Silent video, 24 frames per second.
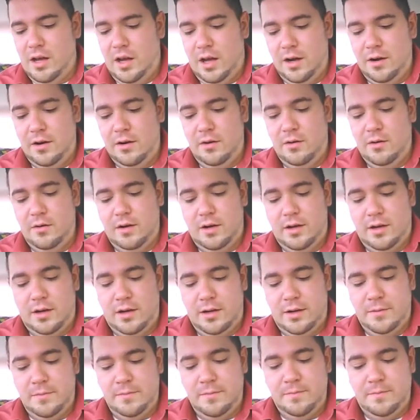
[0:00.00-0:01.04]
I don't
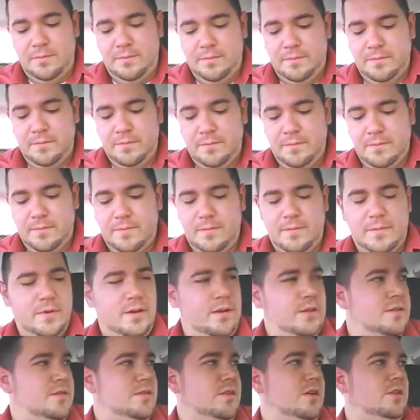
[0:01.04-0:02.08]
know.
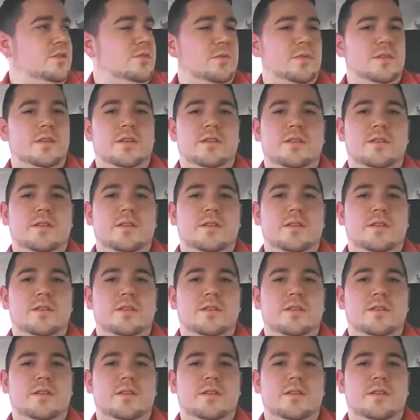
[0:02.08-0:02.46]
It starts with